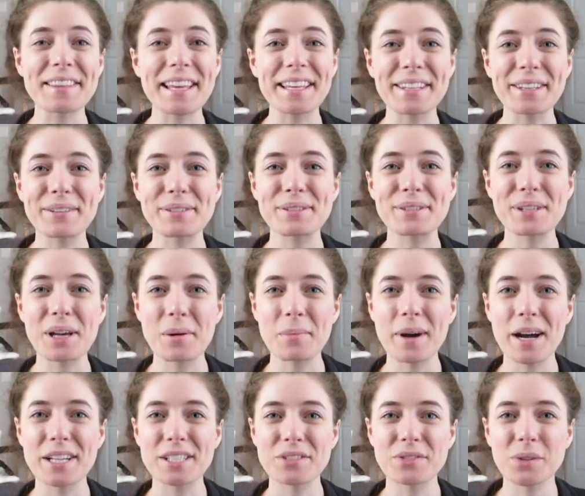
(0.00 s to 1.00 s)
thank you so
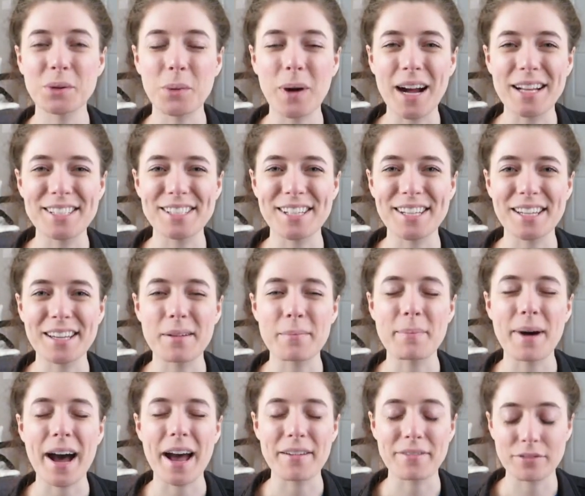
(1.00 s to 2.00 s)
much for watching
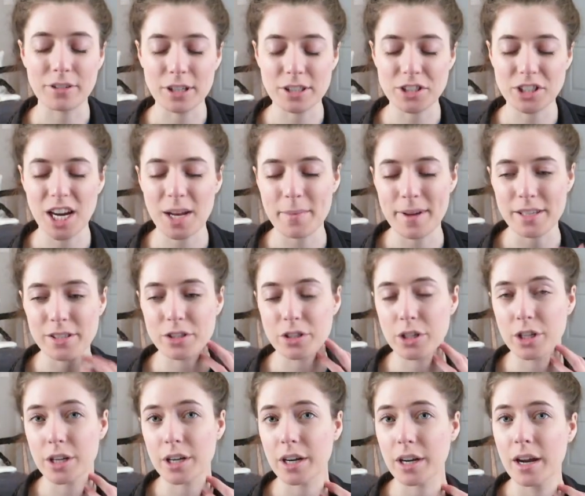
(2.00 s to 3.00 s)
my first
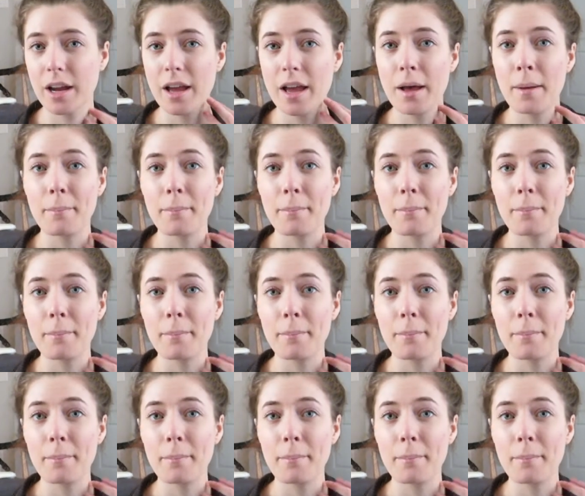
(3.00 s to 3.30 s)
trimester